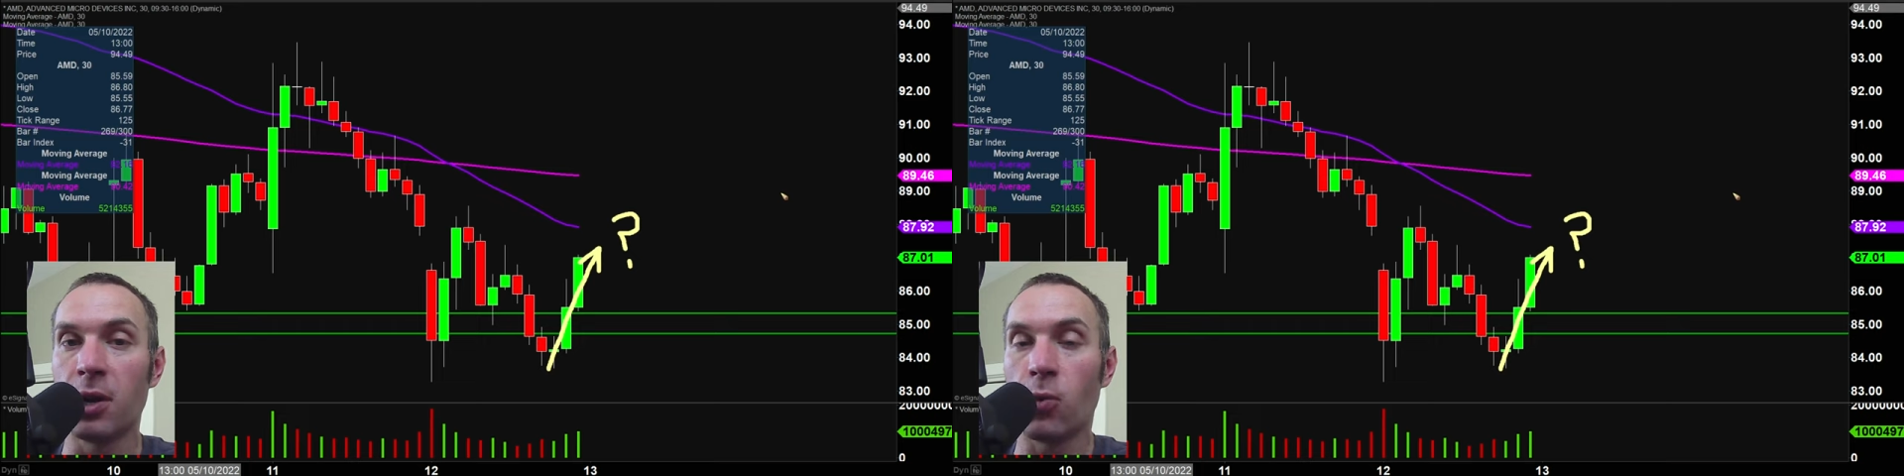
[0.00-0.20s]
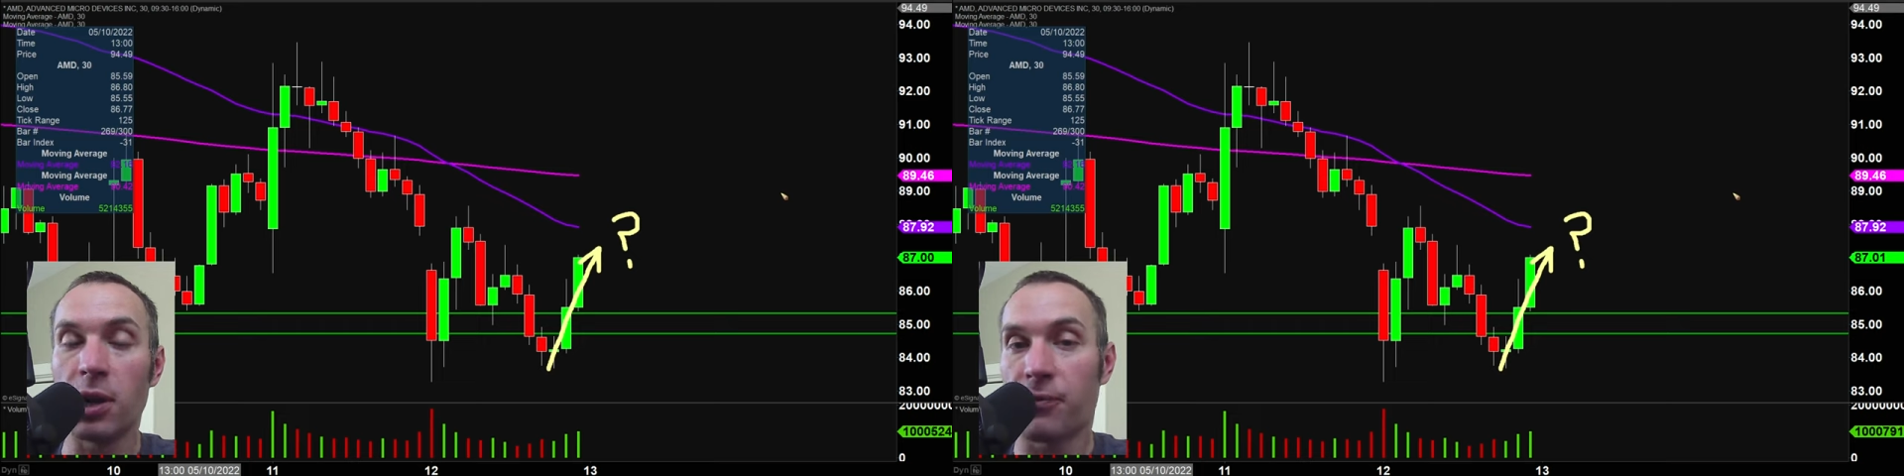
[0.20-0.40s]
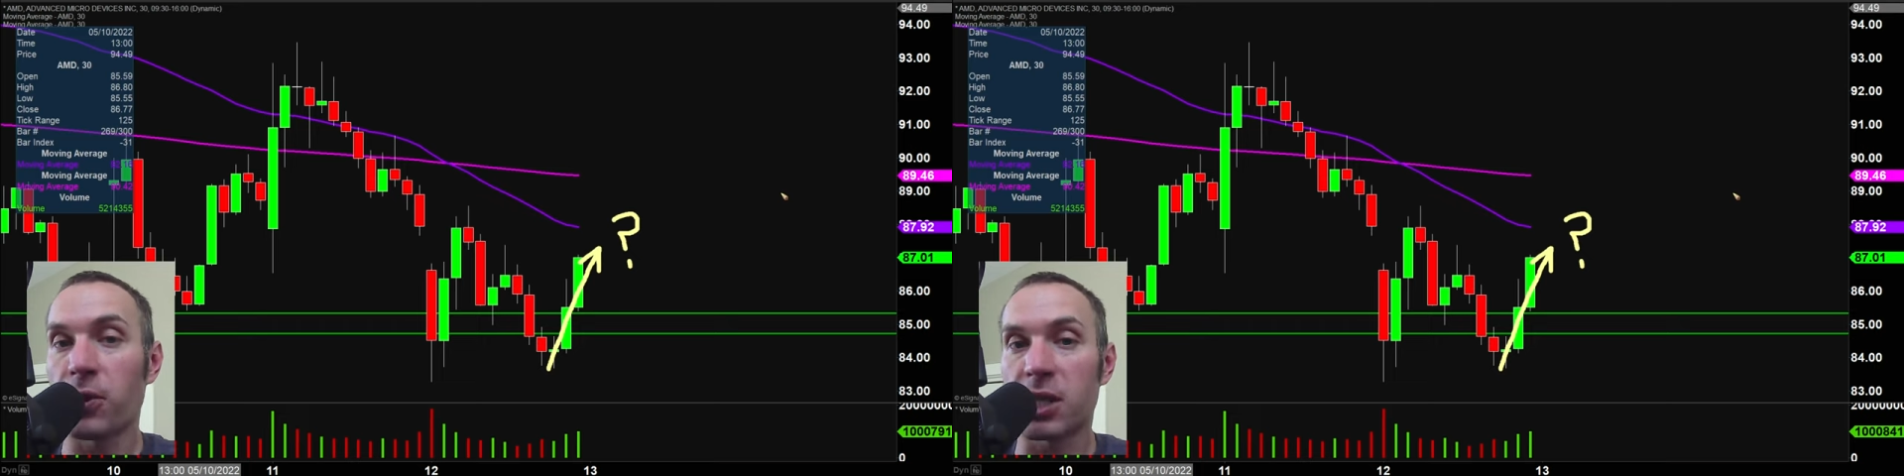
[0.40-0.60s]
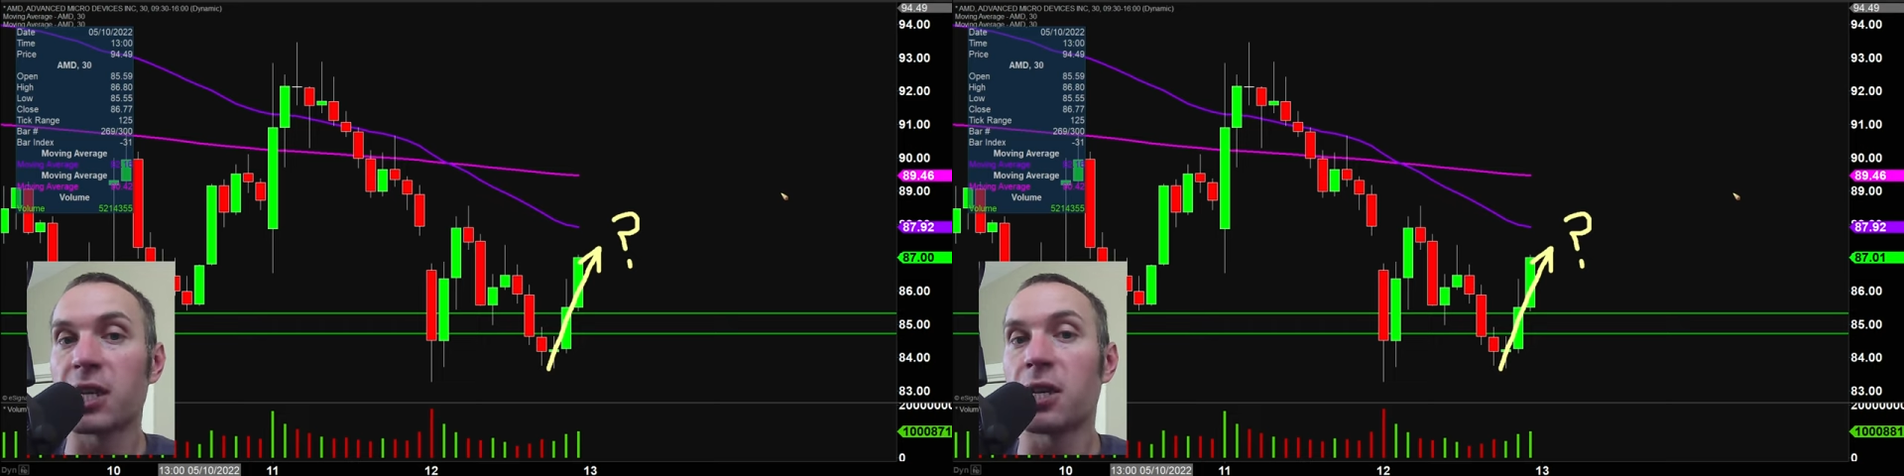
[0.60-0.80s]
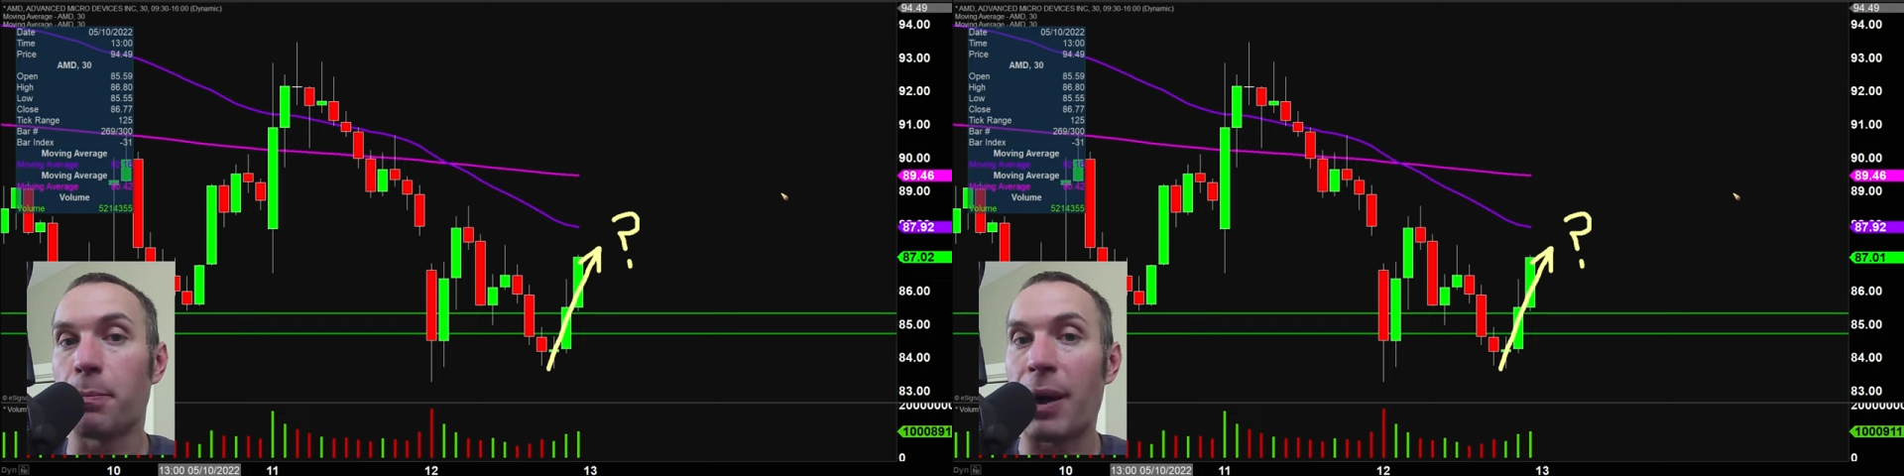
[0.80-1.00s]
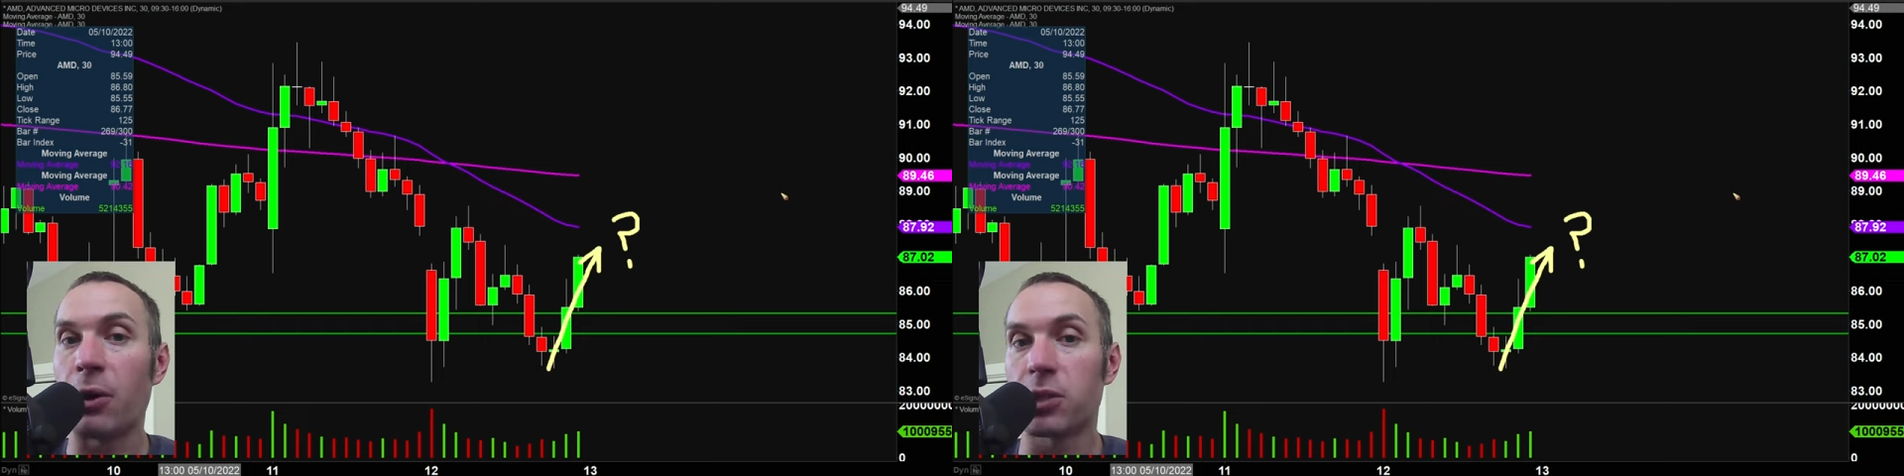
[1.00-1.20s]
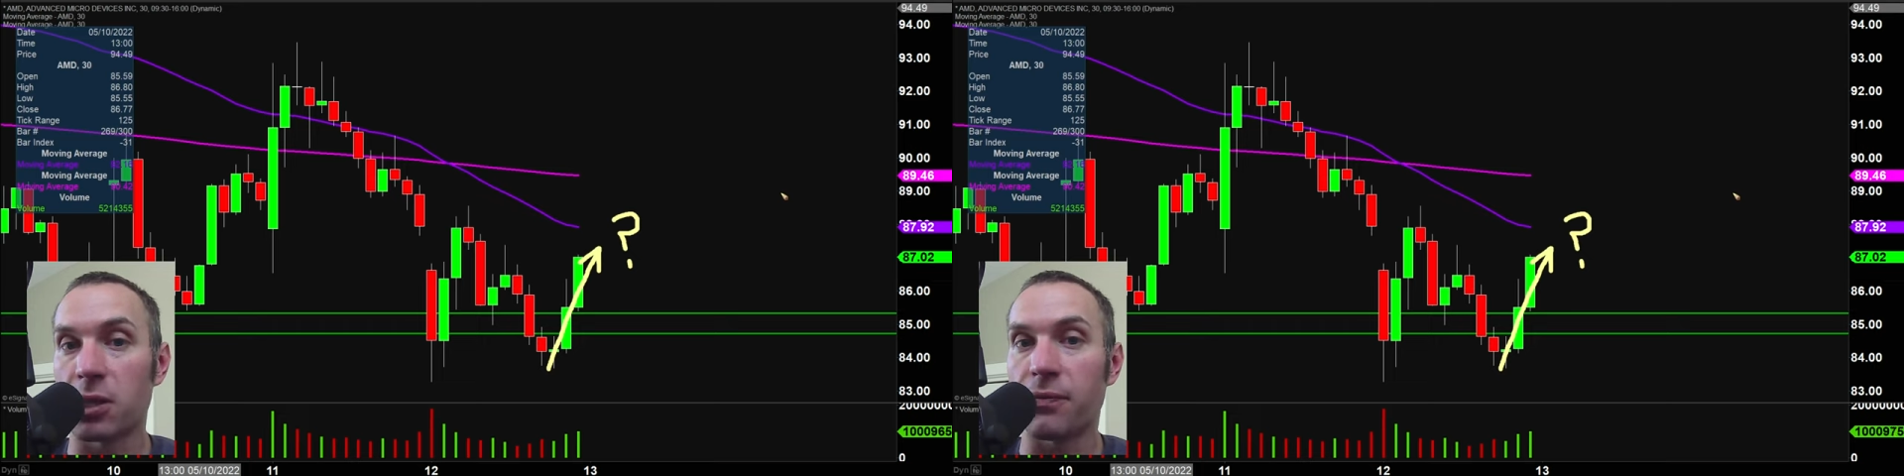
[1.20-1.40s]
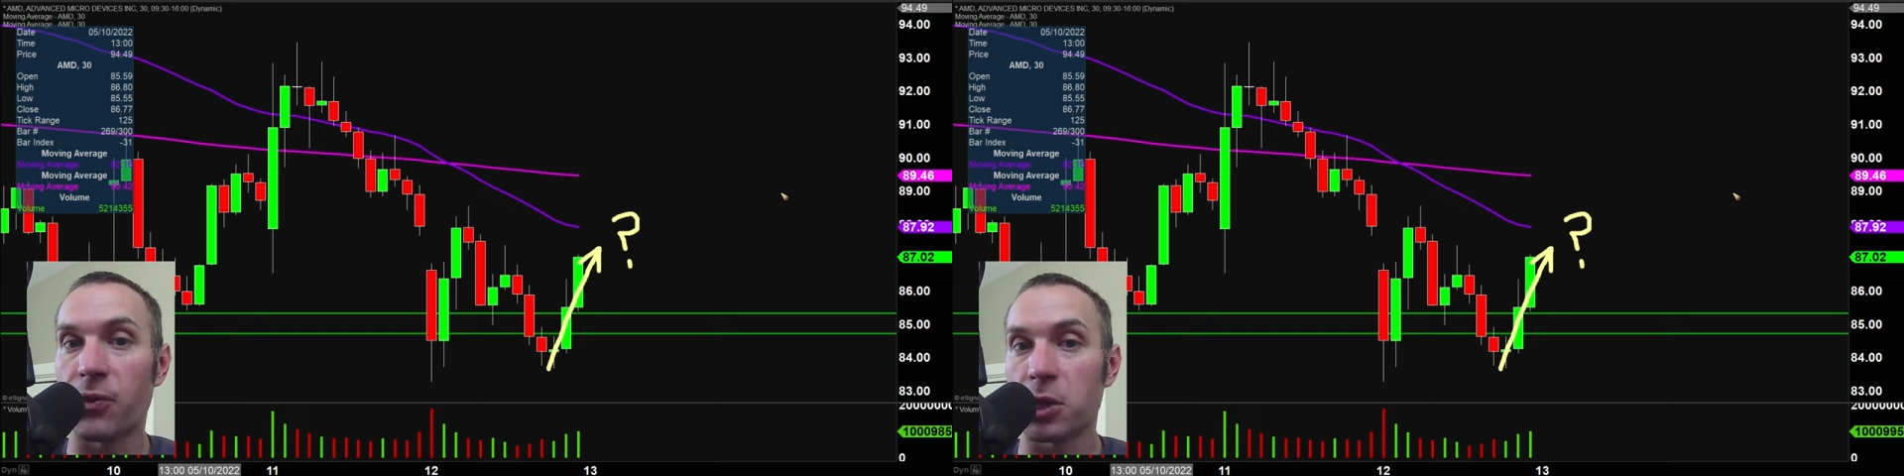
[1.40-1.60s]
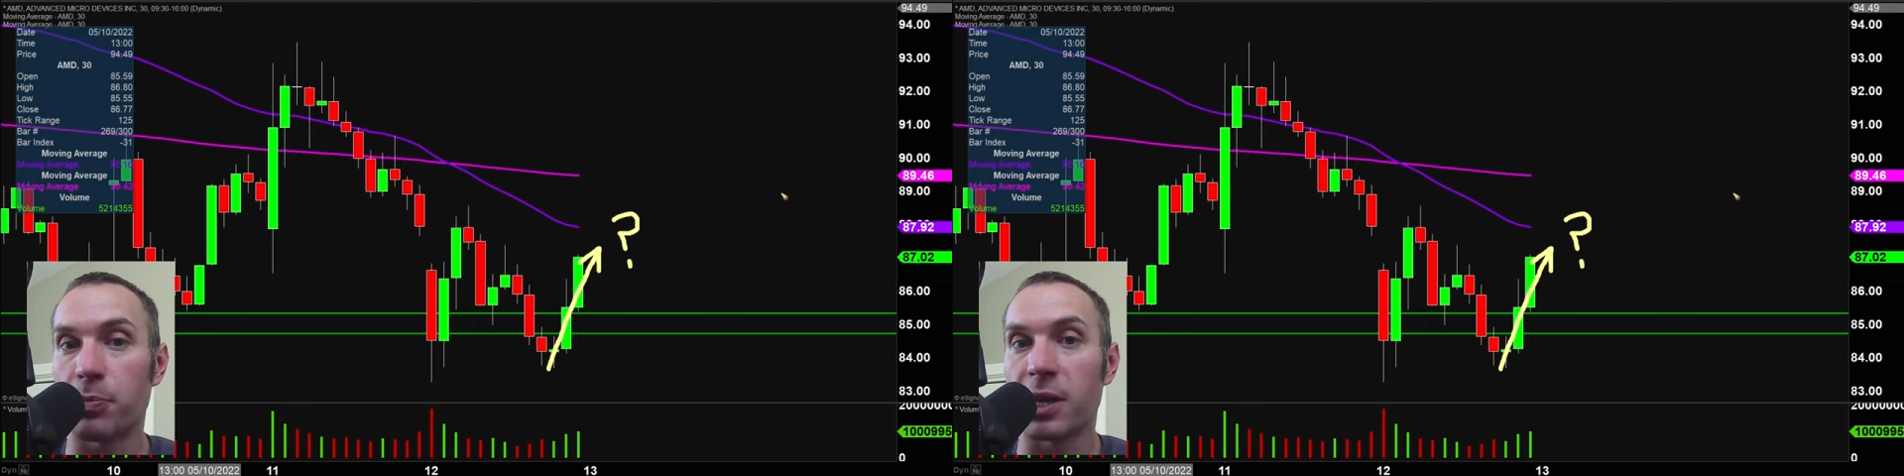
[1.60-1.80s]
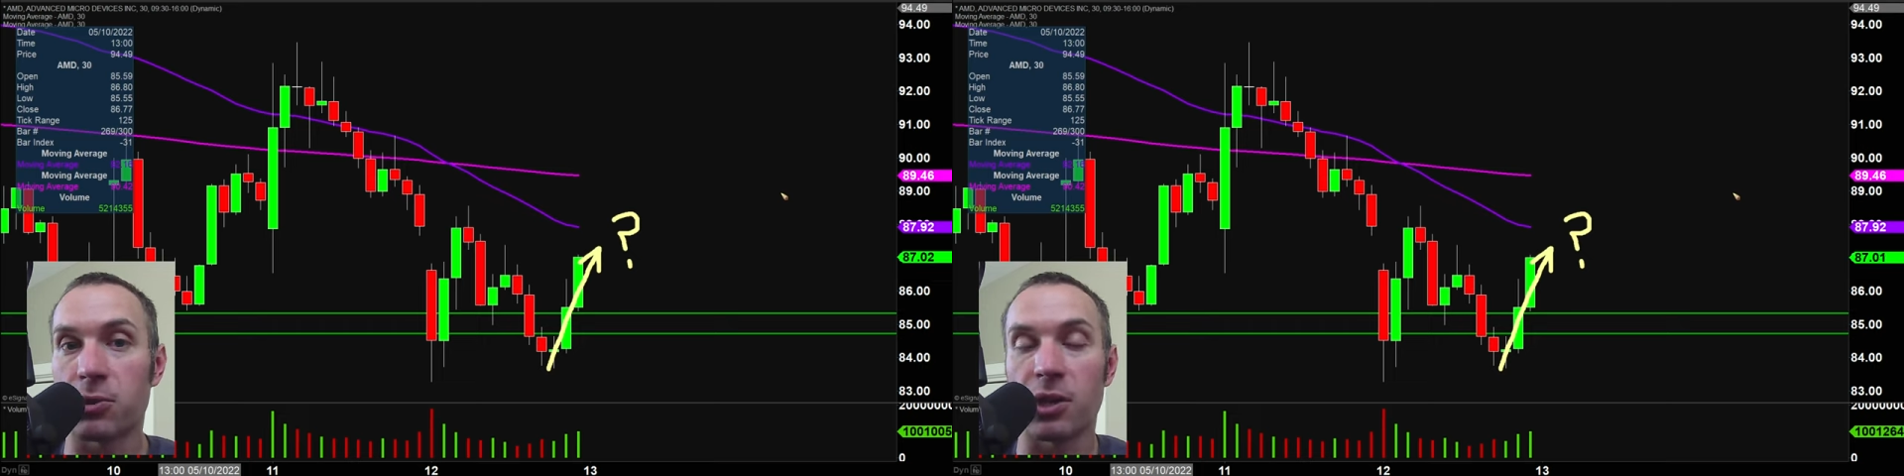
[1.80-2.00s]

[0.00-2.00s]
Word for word: Well, it first needed to bounce in the first place,